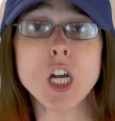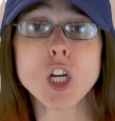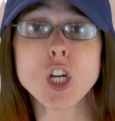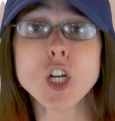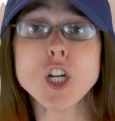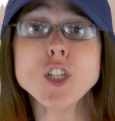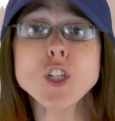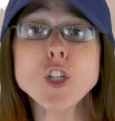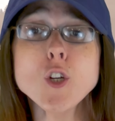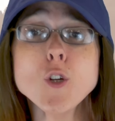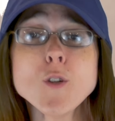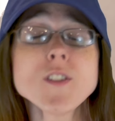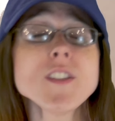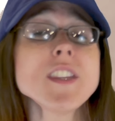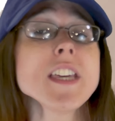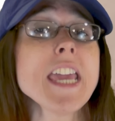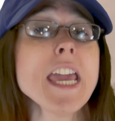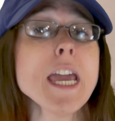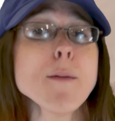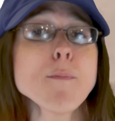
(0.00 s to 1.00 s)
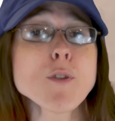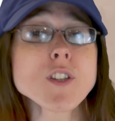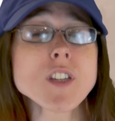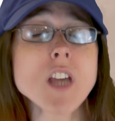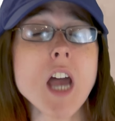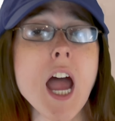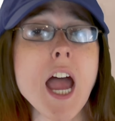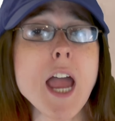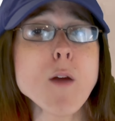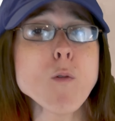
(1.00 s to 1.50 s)
Good news, the camper's
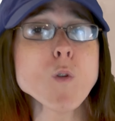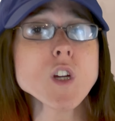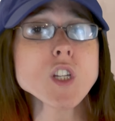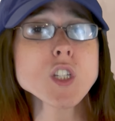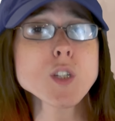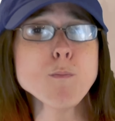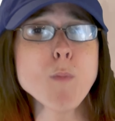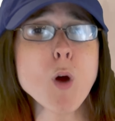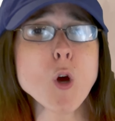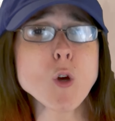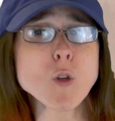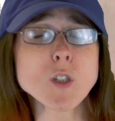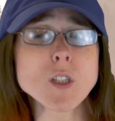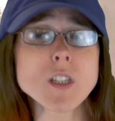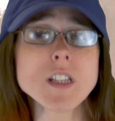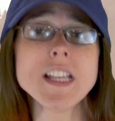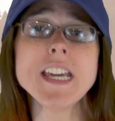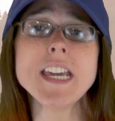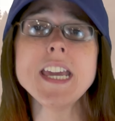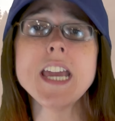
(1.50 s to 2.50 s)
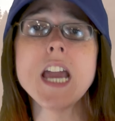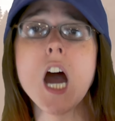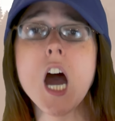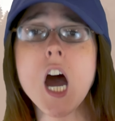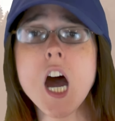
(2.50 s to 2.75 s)
eye was mostly